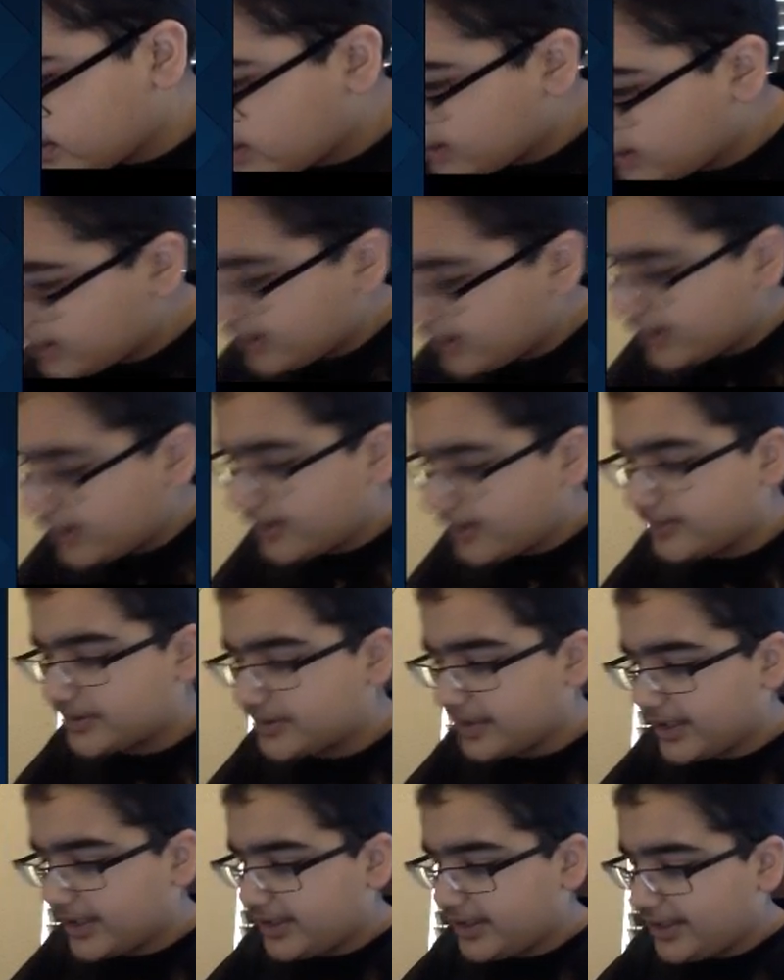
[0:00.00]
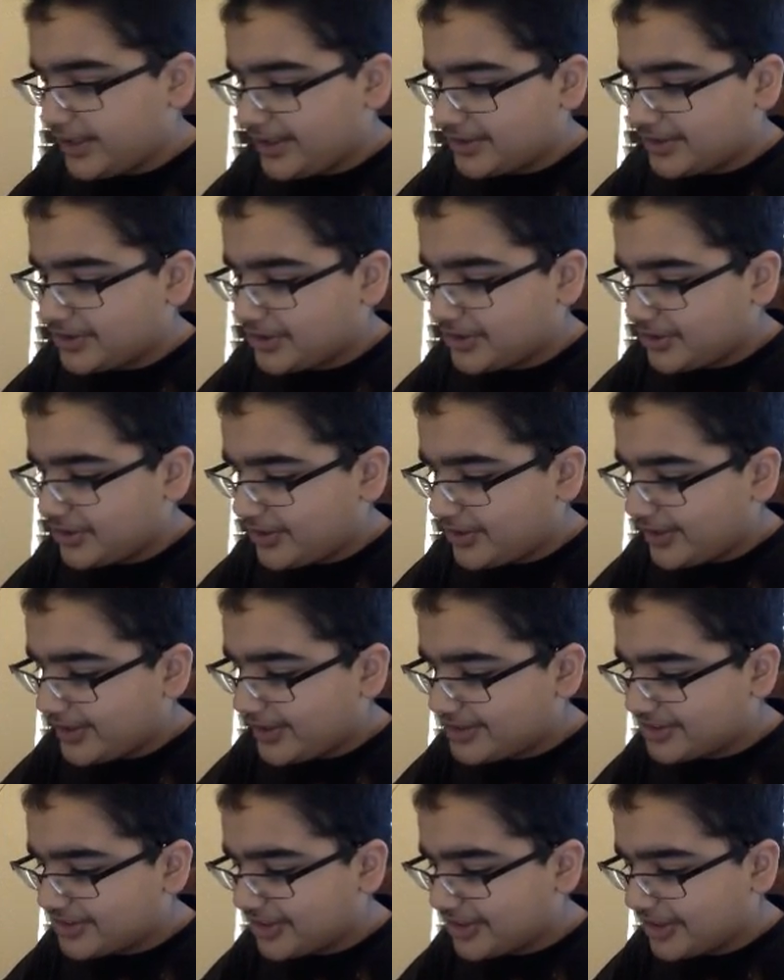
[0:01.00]
Chinese dude,
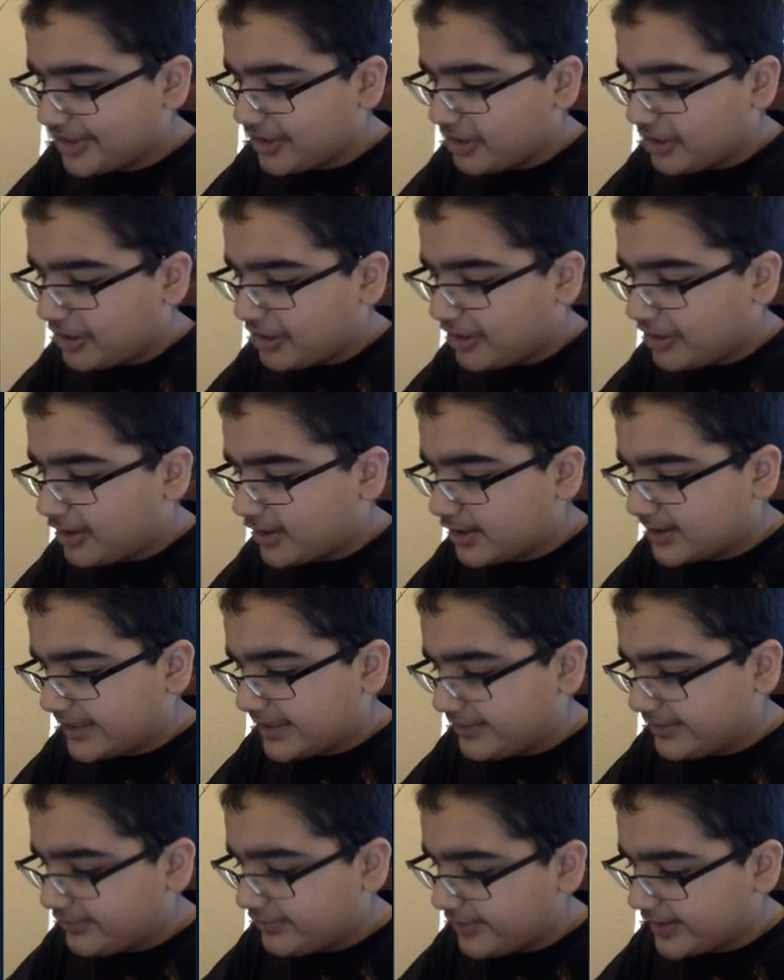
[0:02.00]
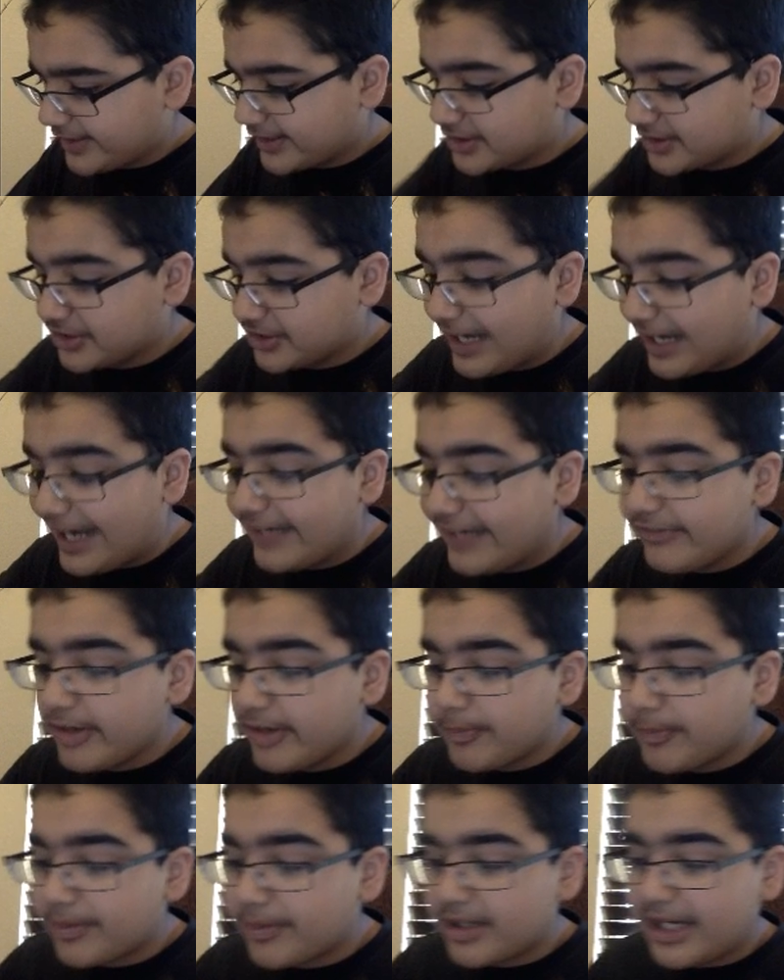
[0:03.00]
he is running a hog trifecta. So
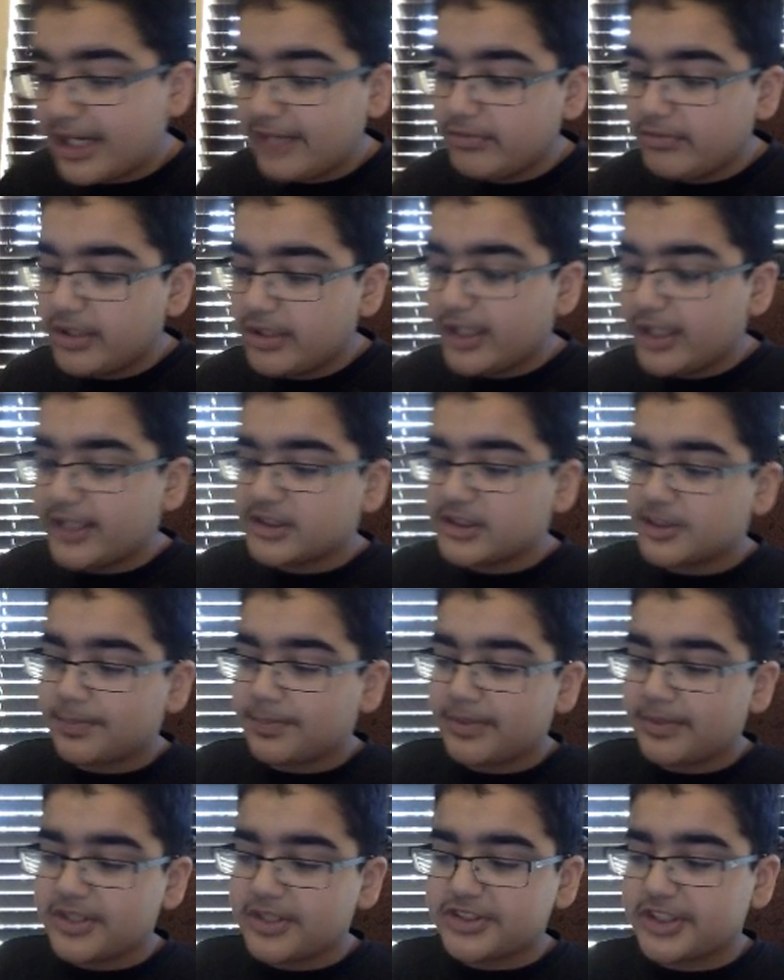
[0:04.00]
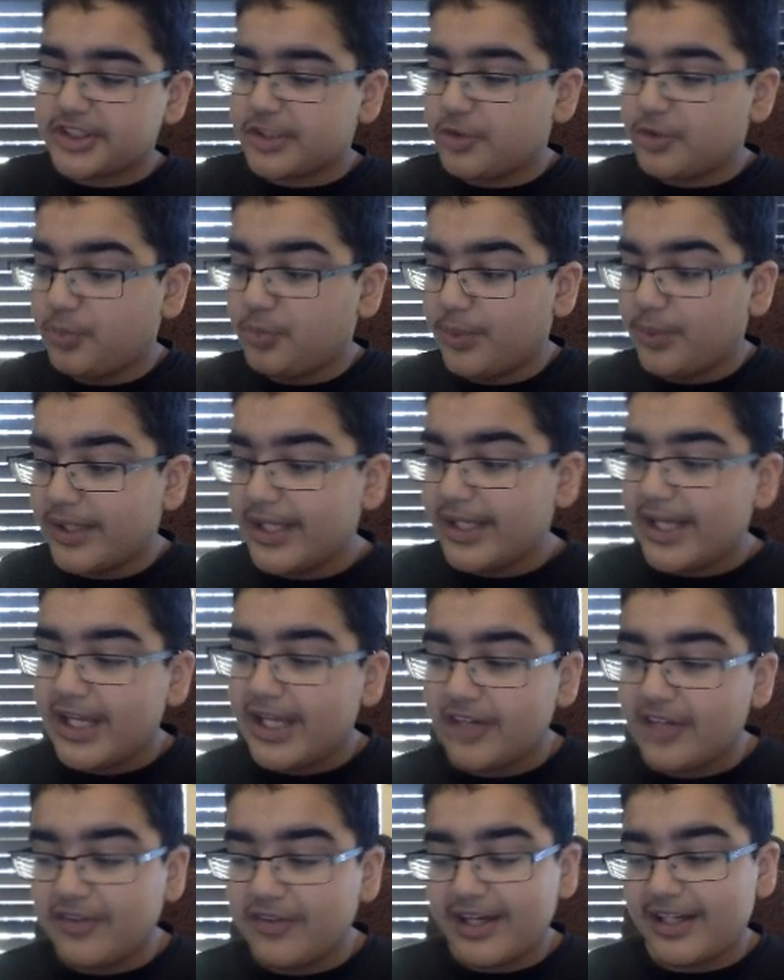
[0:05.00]
I went against a person who
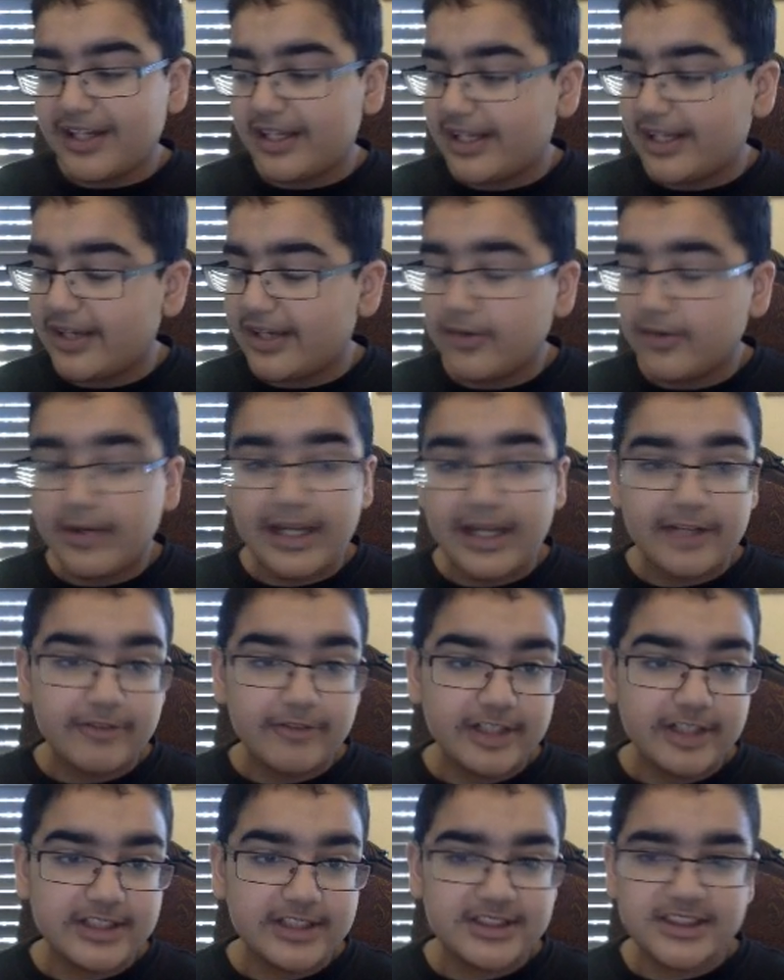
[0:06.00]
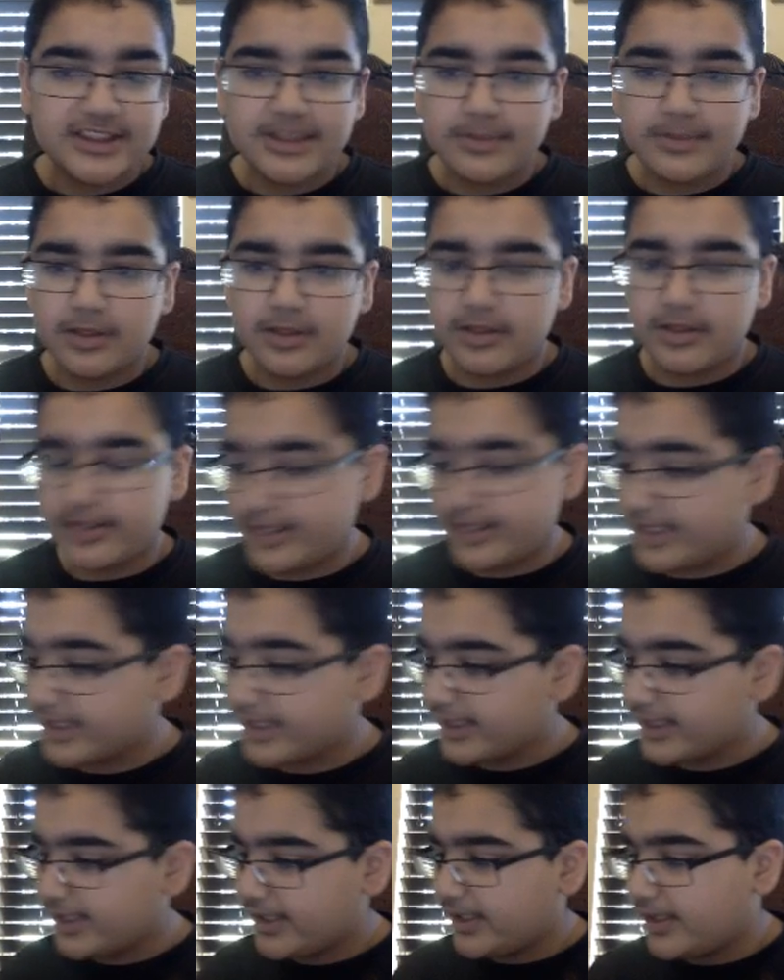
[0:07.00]
had a very similar
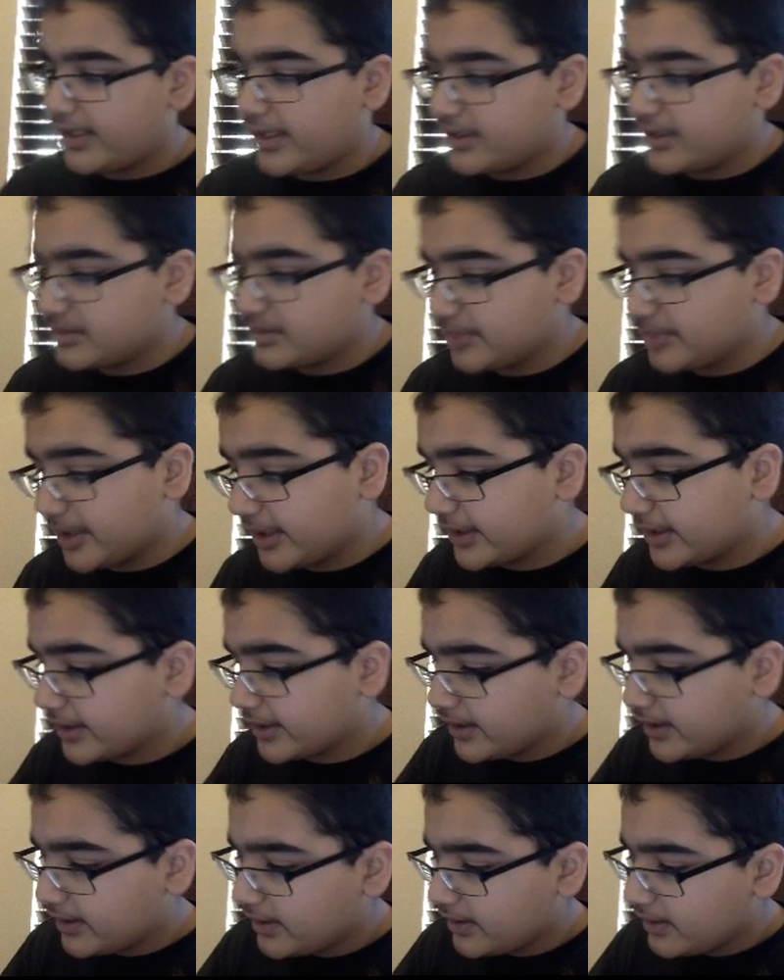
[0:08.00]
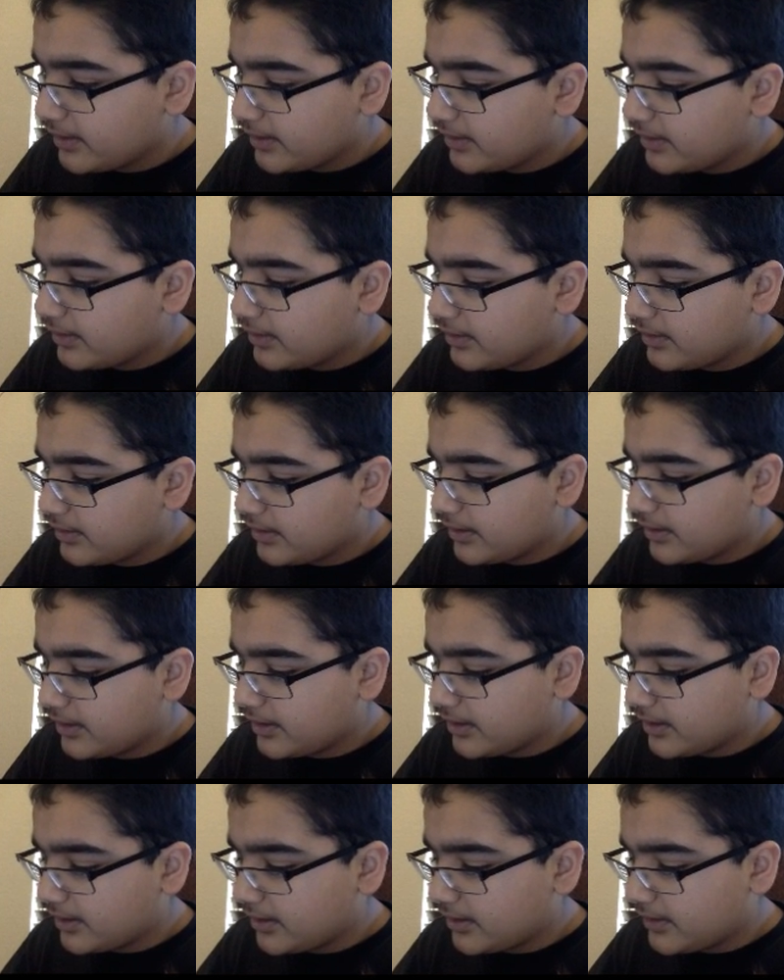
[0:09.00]
deck as mine.
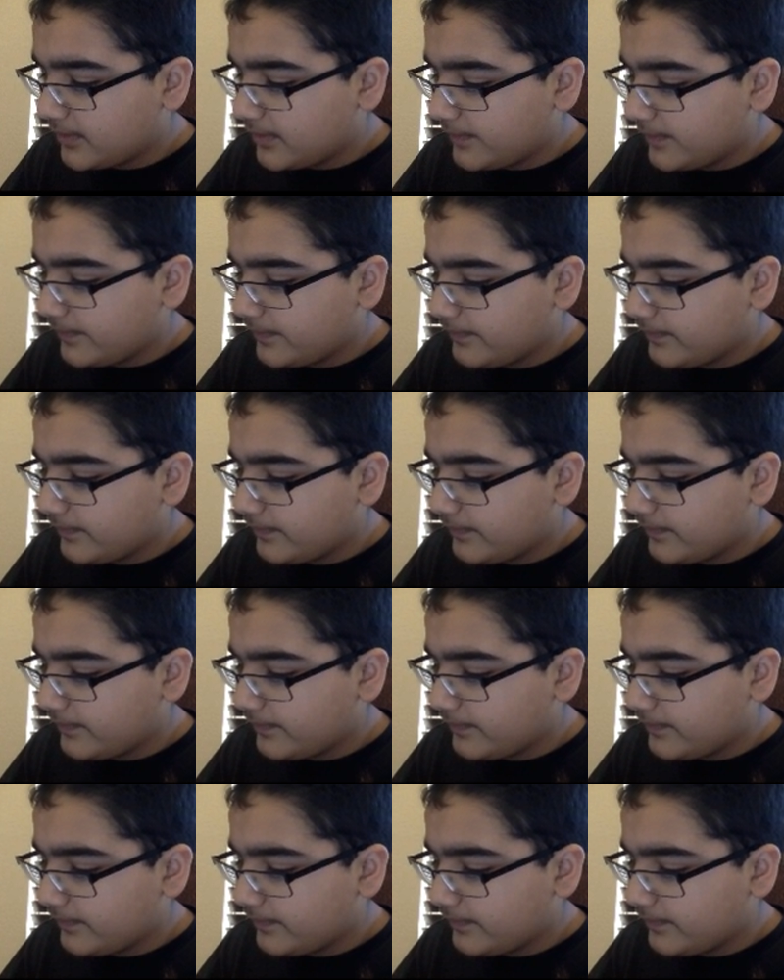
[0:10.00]
I'm